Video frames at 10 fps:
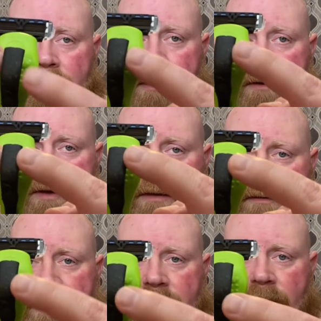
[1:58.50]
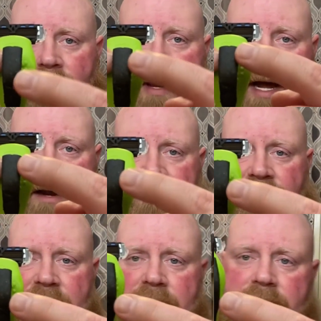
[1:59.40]
you can still kind of
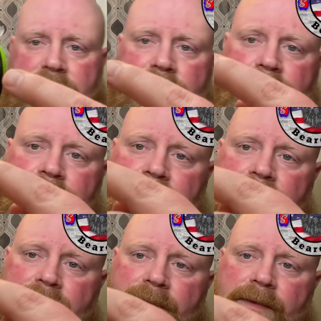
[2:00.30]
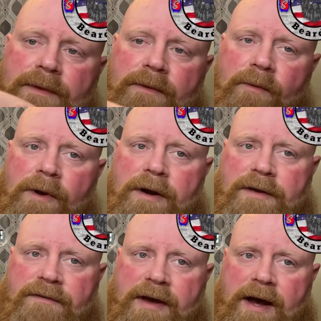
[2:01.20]
see where
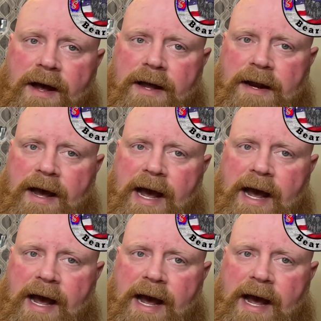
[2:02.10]
it's got. I